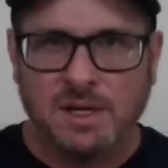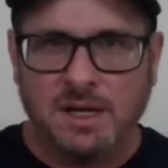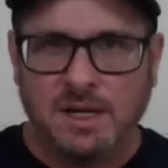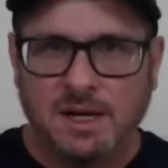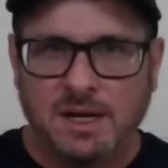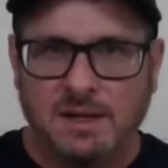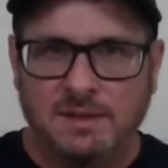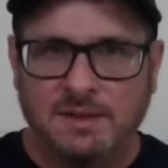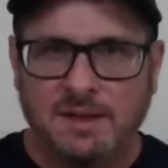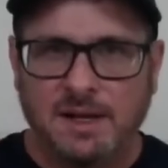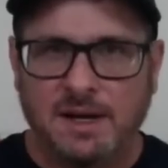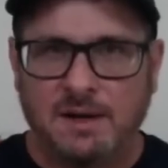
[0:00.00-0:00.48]

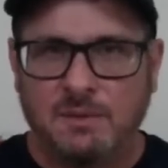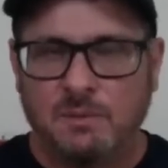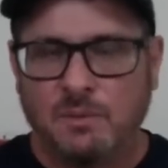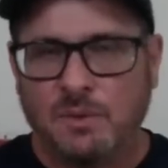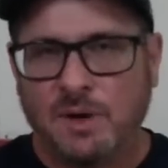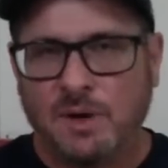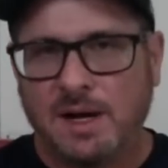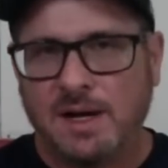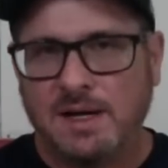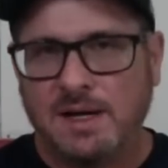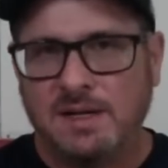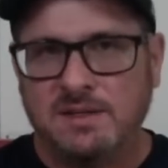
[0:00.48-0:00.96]
in that
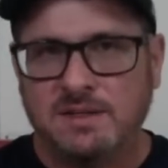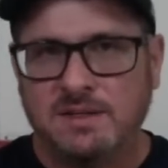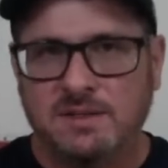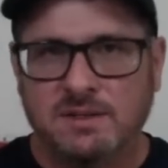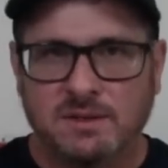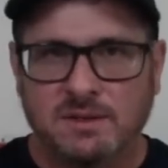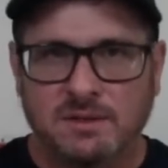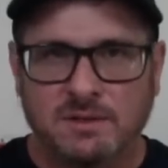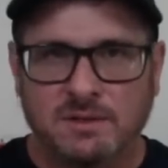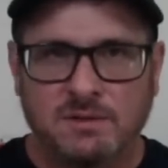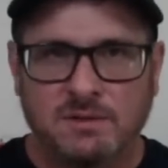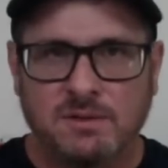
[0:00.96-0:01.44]
range
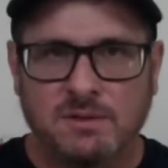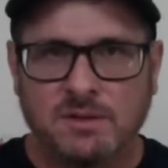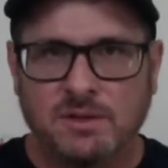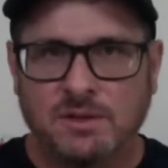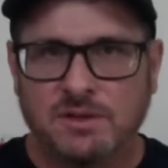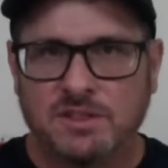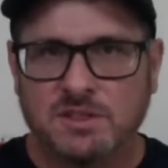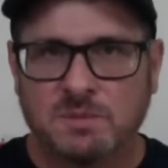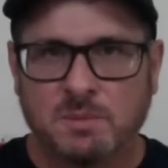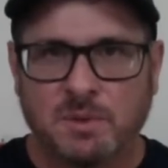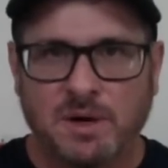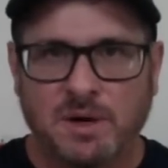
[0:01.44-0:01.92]
to
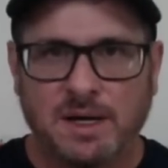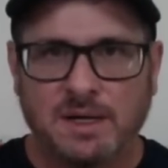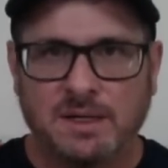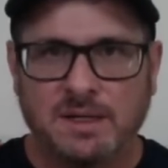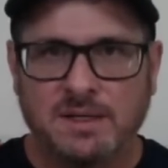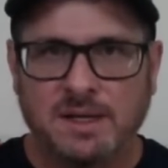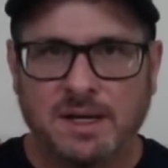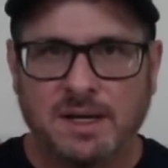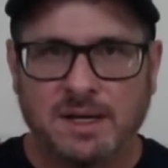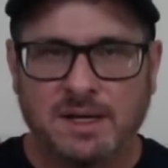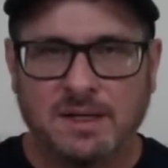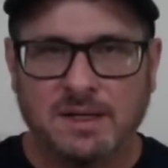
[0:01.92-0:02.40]
your spraying
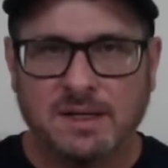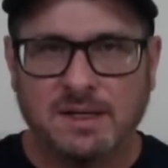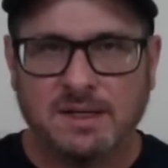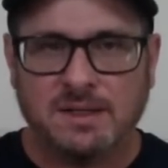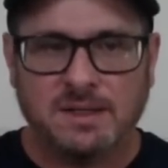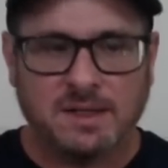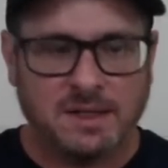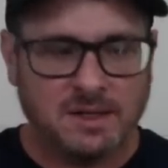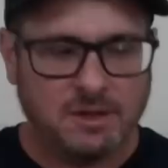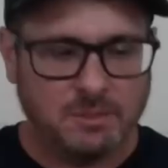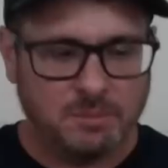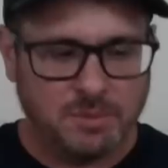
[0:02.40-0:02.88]
technique
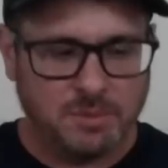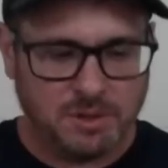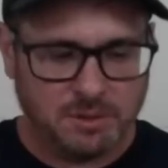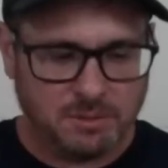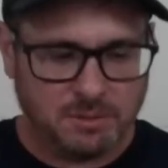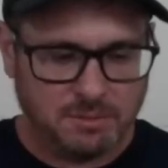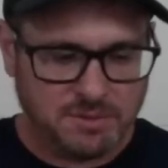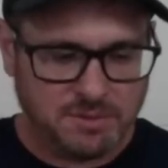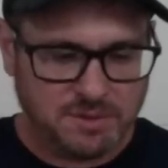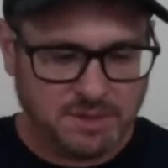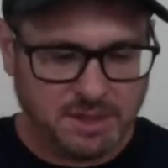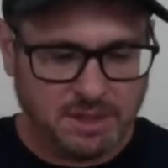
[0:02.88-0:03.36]
to help you
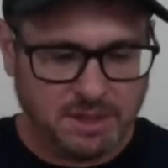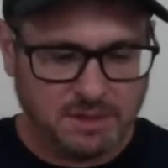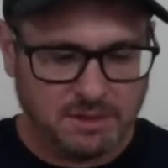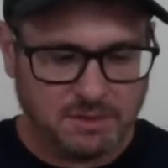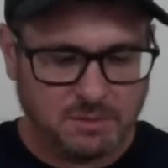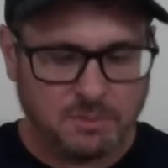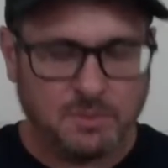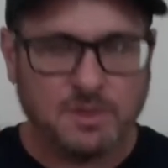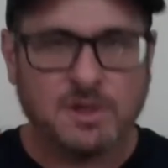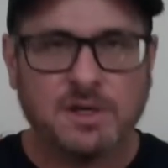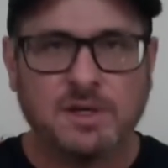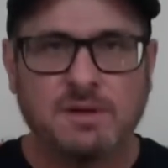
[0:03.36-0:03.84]
set it
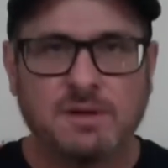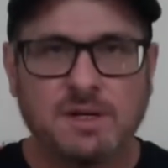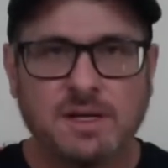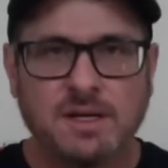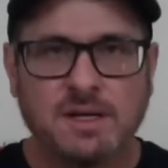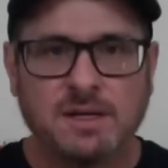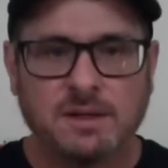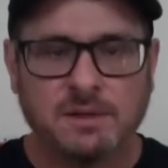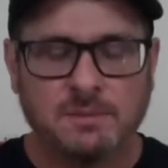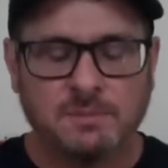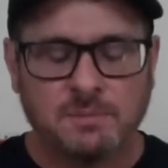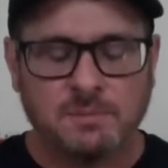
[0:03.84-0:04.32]
to where you
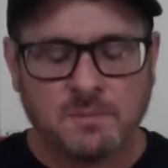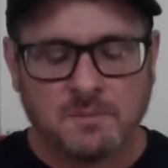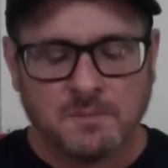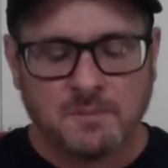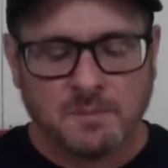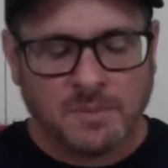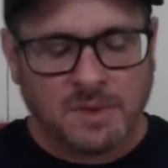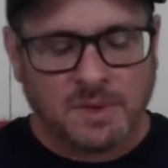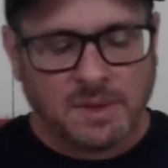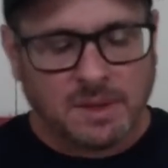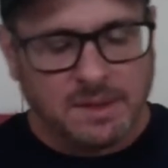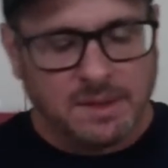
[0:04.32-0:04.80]
need it.
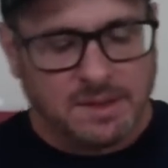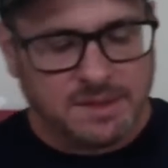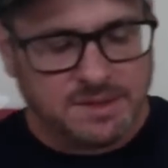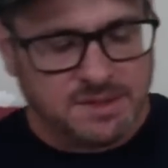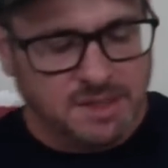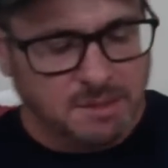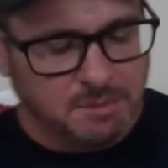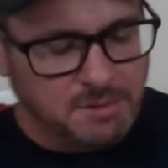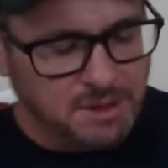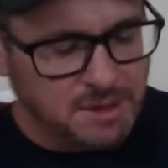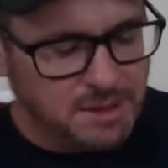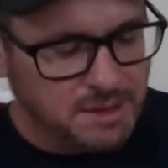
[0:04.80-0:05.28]
Now,
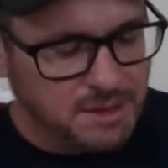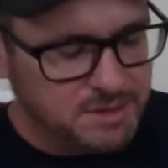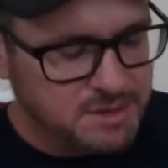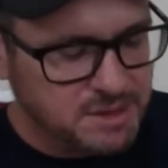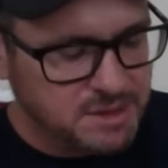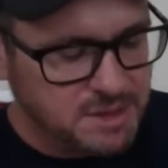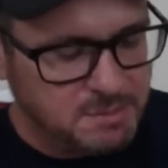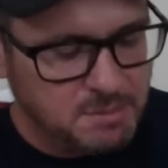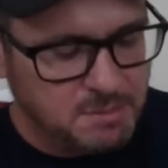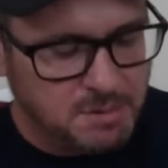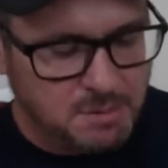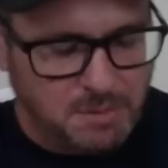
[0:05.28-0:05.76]
something else to
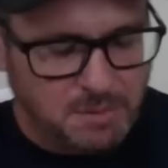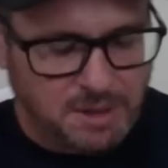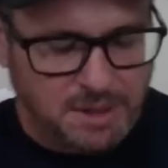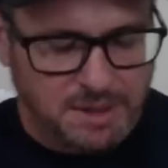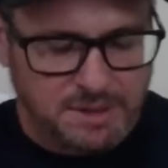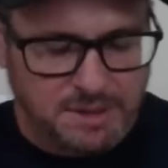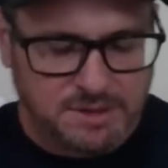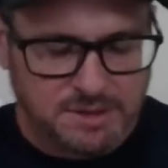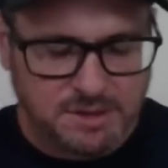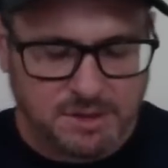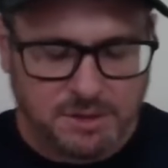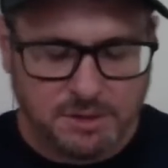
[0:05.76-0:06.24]
keep in
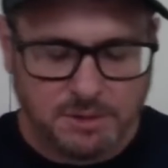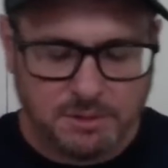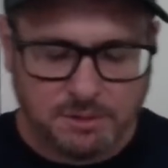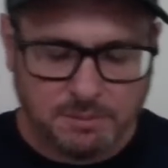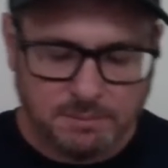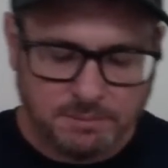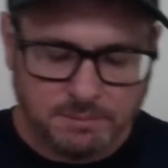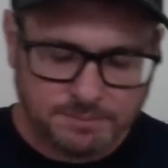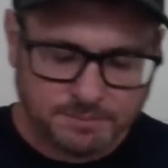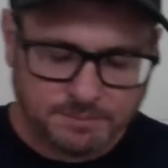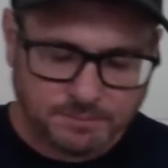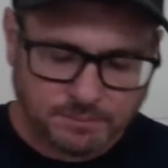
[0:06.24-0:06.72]
mind
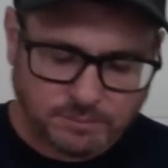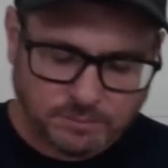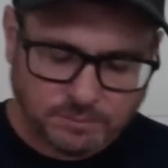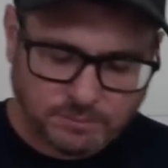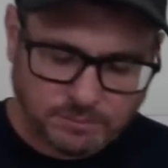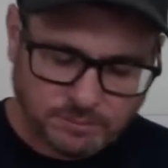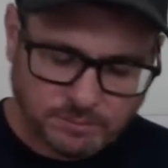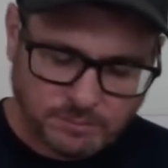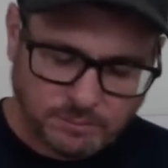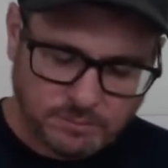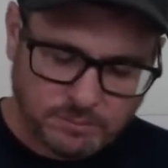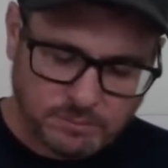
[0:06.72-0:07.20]
too,
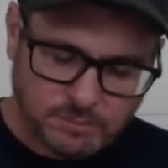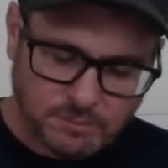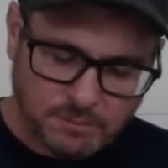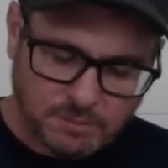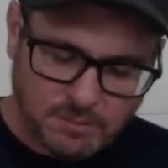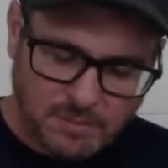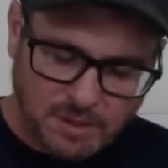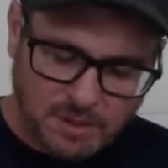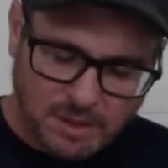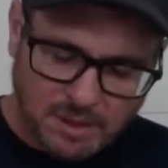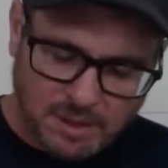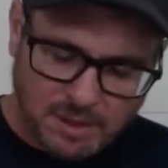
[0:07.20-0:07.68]

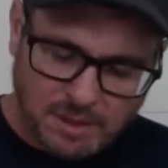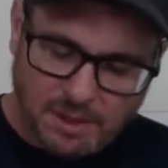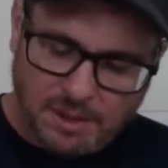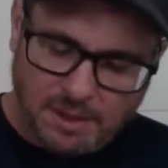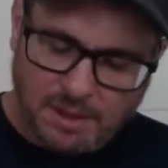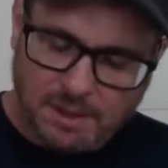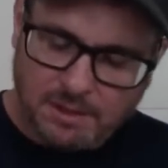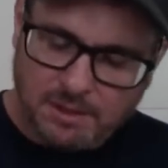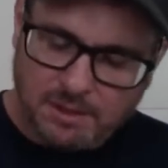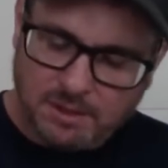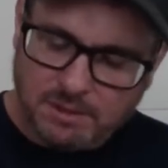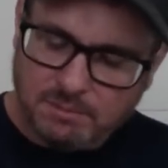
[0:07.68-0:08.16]

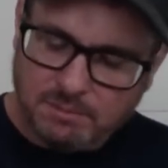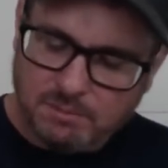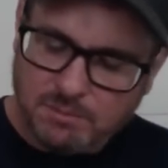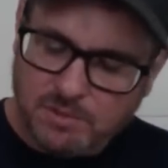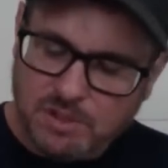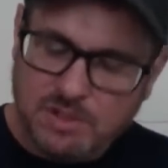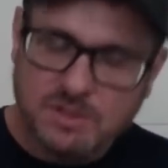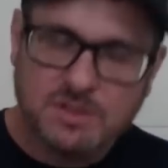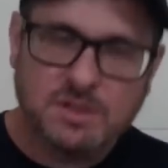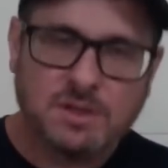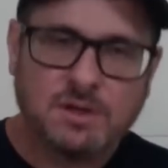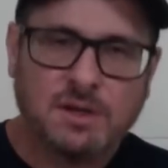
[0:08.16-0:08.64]
uh,
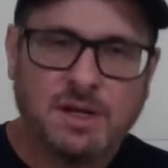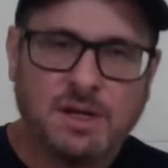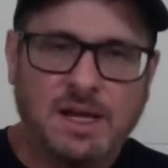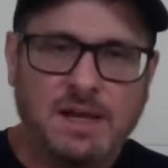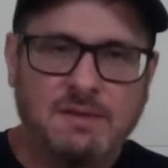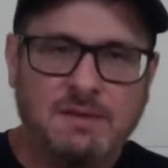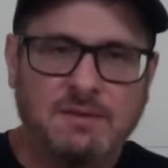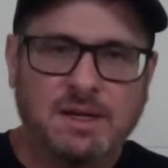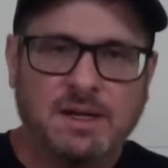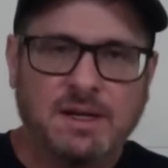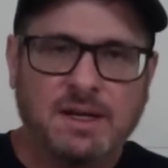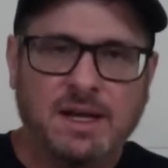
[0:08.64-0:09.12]
usually are going to
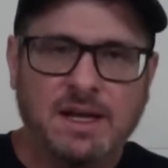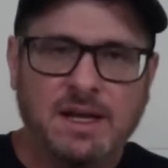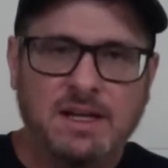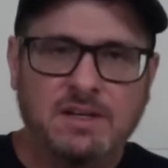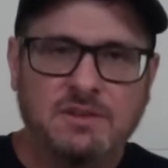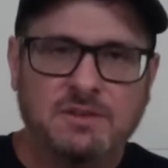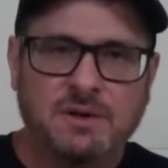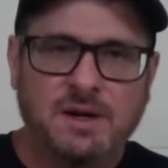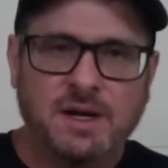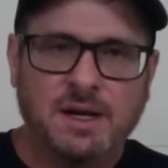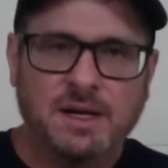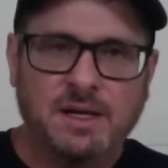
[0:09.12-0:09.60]
have a
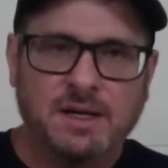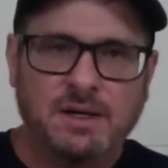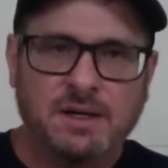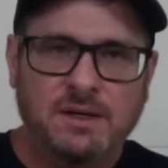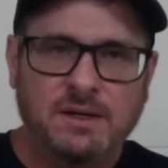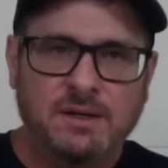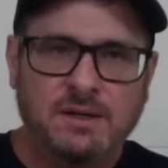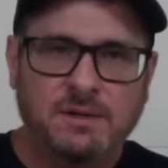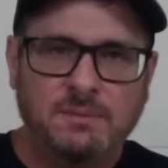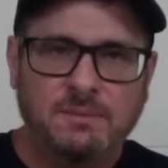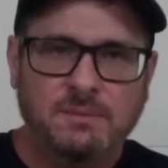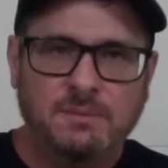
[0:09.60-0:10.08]
gauge right
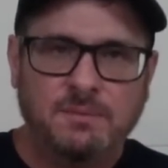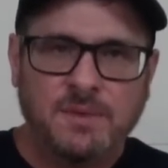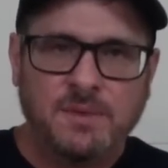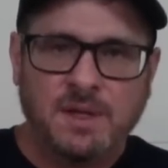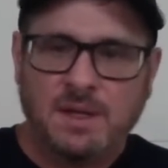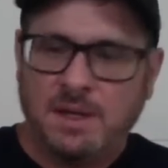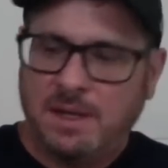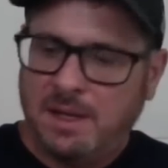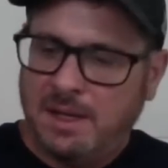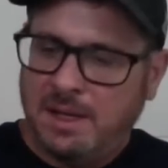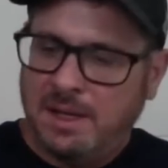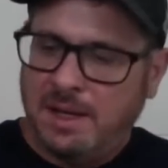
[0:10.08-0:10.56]
here
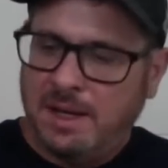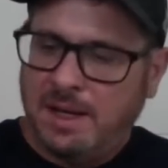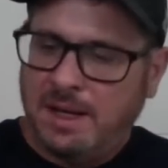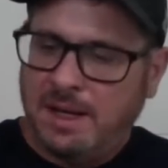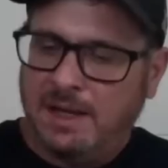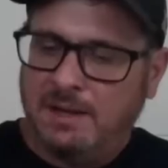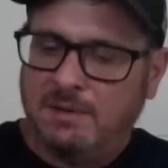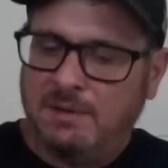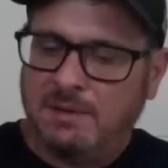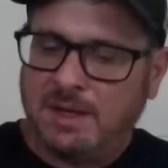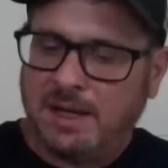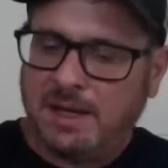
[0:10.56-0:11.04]

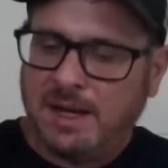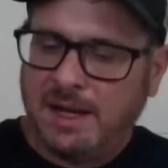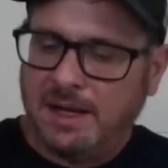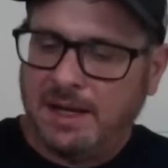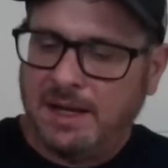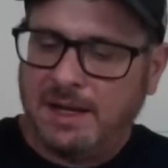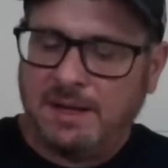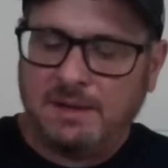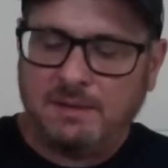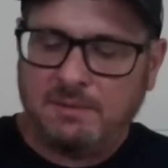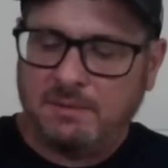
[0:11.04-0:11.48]
and kind of,